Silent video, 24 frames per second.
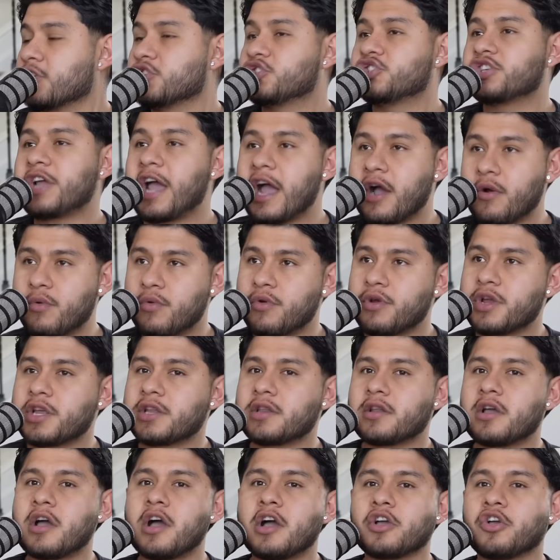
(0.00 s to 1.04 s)

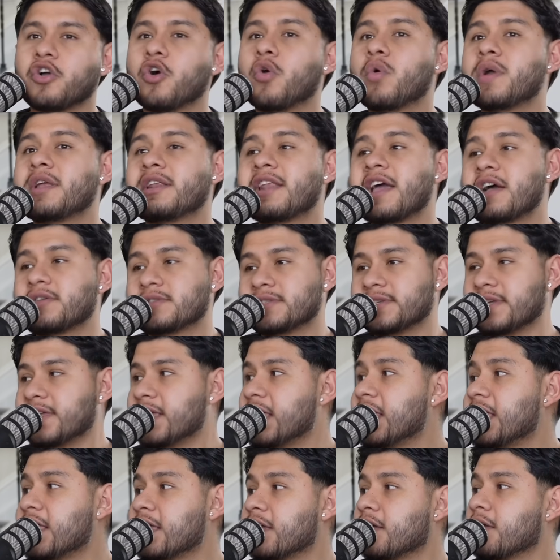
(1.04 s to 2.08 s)
showering, uh, going out to
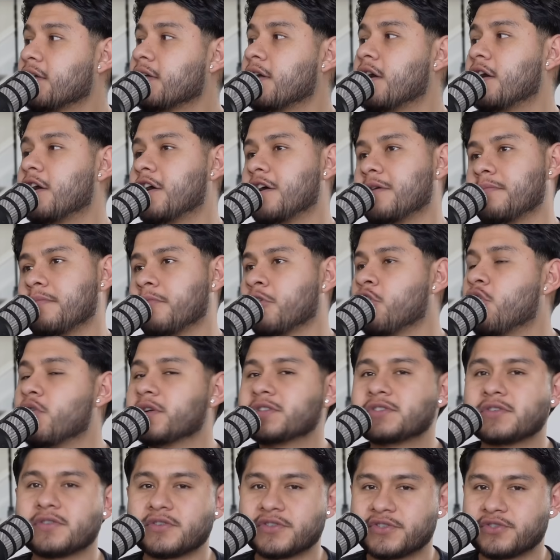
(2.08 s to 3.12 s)
eat, uh, going
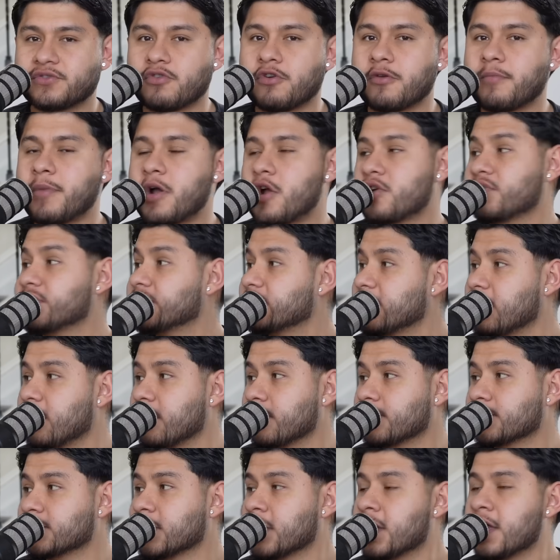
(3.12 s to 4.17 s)
to the store yeah. by
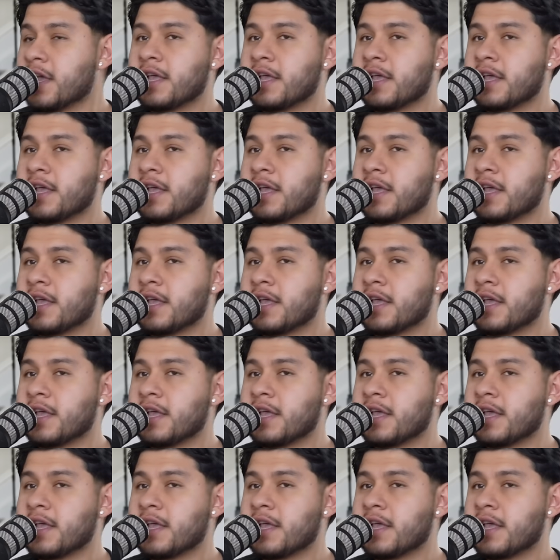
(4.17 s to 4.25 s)
ourselves.